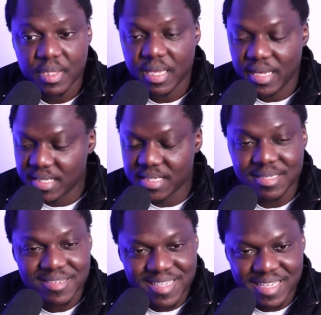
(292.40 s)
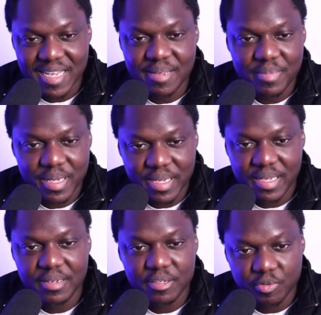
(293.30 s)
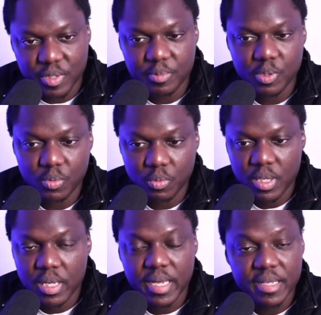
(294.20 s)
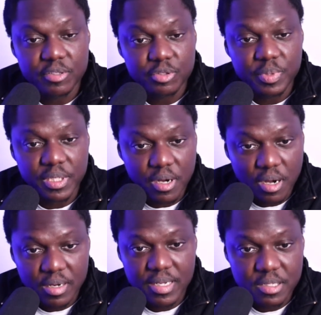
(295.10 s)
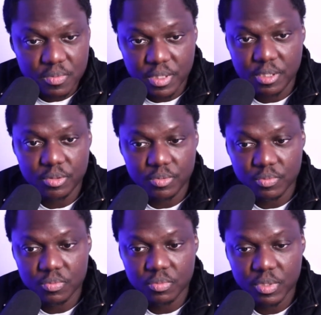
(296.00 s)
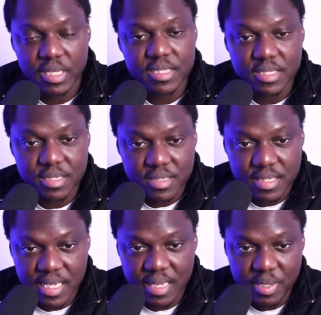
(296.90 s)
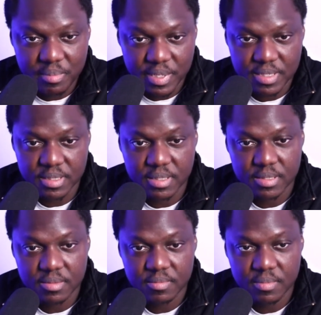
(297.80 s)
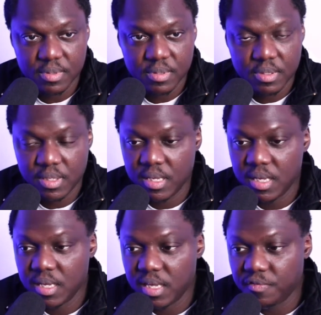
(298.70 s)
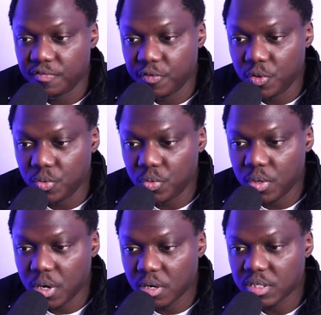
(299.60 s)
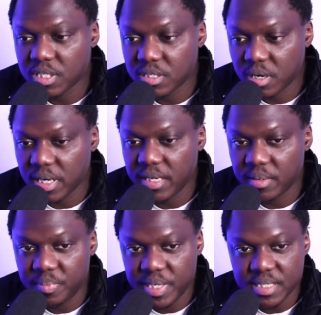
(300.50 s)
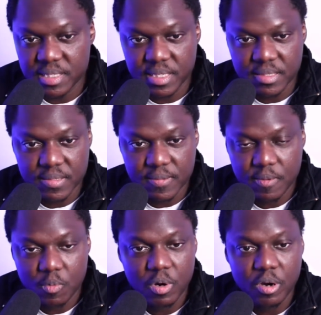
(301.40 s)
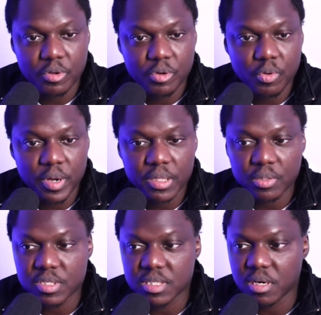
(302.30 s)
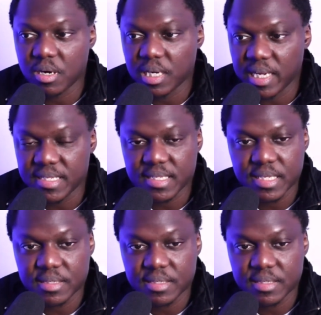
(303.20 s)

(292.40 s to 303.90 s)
It's the same in crypto. And to be honest with you, it's the same in business. If you are starting a business where you're going to start, let's say, a